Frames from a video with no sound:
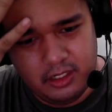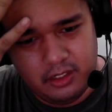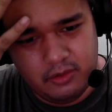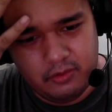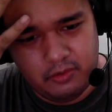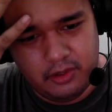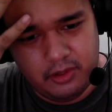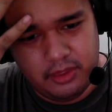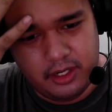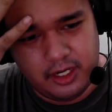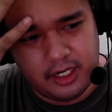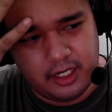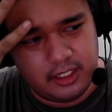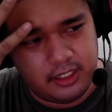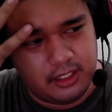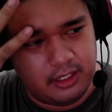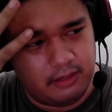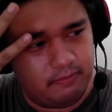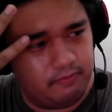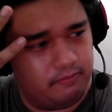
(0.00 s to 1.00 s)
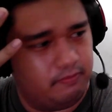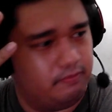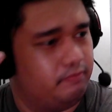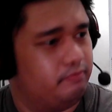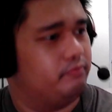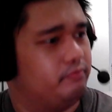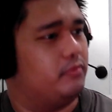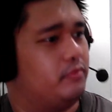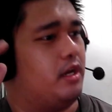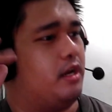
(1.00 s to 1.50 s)
One thing at a time.
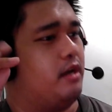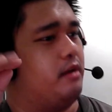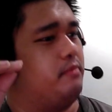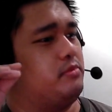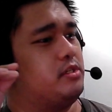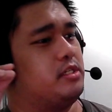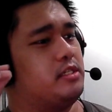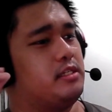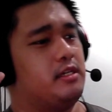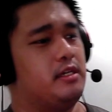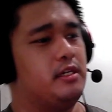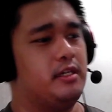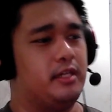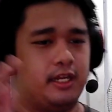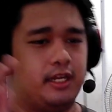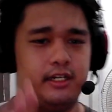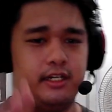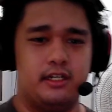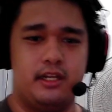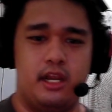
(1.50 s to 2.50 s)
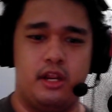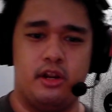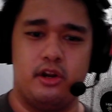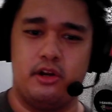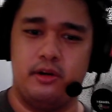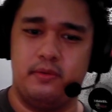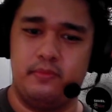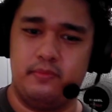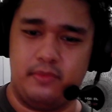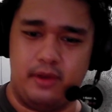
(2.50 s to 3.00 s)
I'm just gonna end it
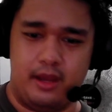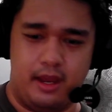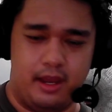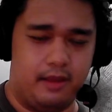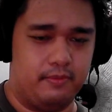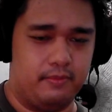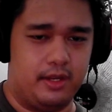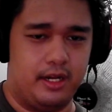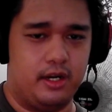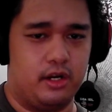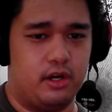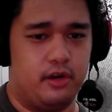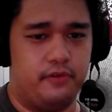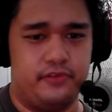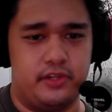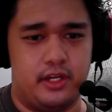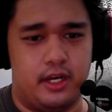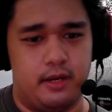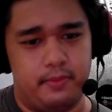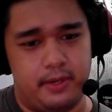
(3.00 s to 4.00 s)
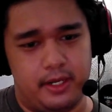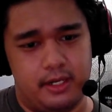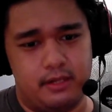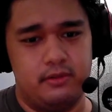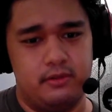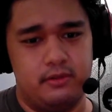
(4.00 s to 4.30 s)
here. I'm getting off topic.